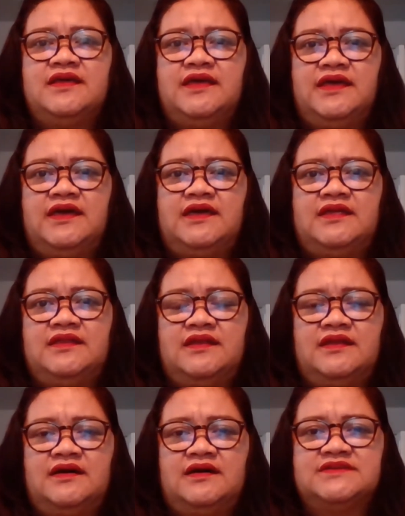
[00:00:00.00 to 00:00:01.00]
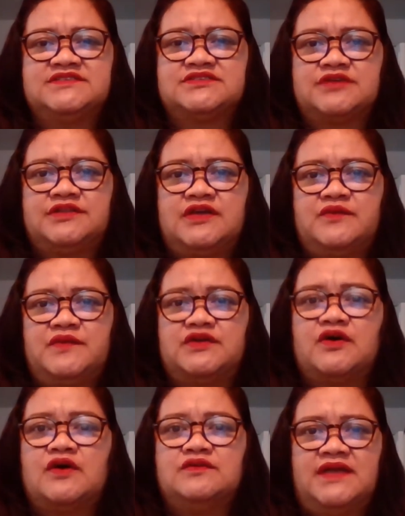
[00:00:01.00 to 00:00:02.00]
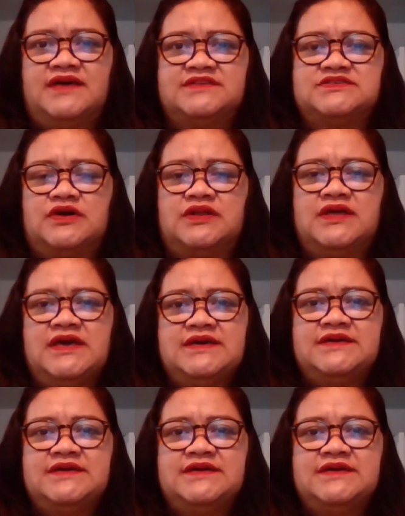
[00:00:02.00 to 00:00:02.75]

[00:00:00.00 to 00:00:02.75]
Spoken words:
in starting with your own lesson,